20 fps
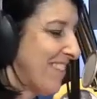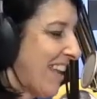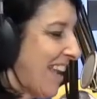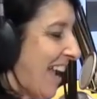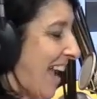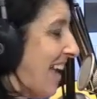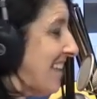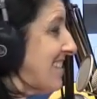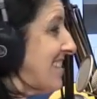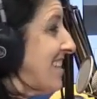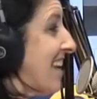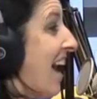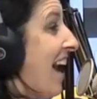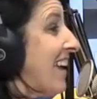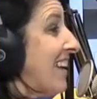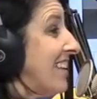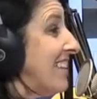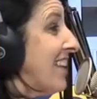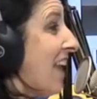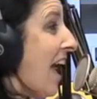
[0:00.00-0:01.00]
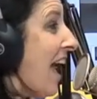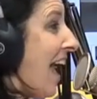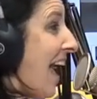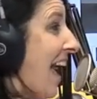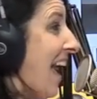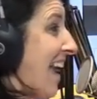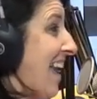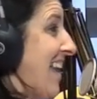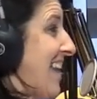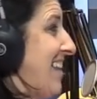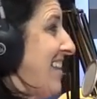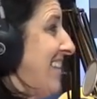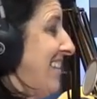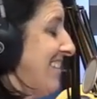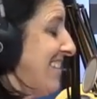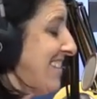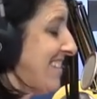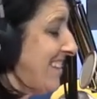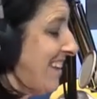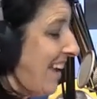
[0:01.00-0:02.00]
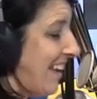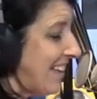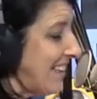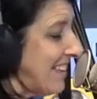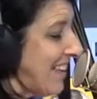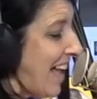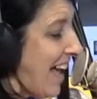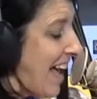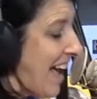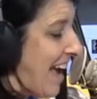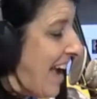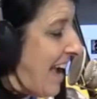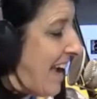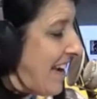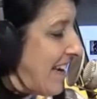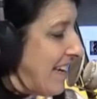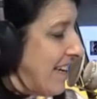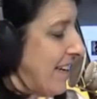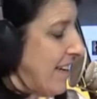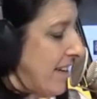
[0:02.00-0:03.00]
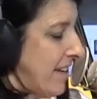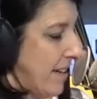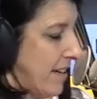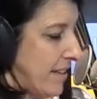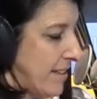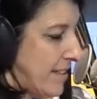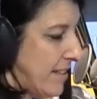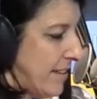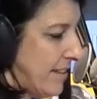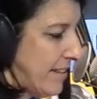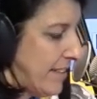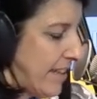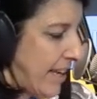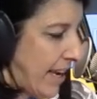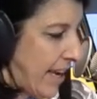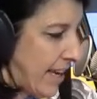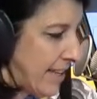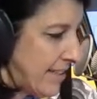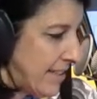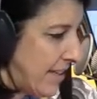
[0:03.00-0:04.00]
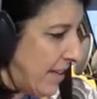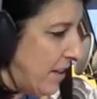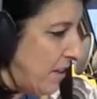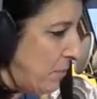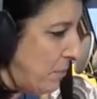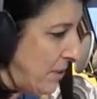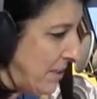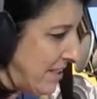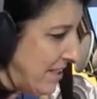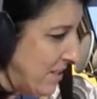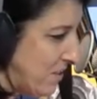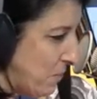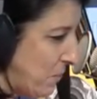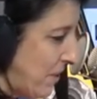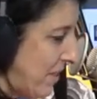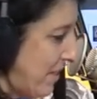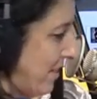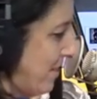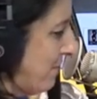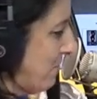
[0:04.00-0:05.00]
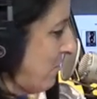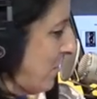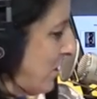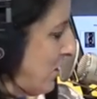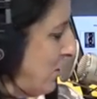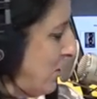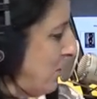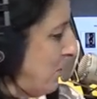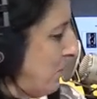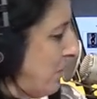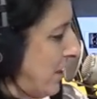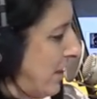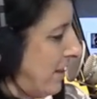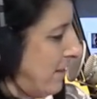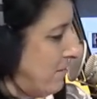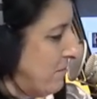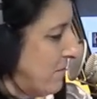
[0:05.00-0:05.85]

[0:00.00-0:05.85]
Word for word: That's not a lie. It's not a lie. Yeah, it's none of their business what they're what you're doing with it.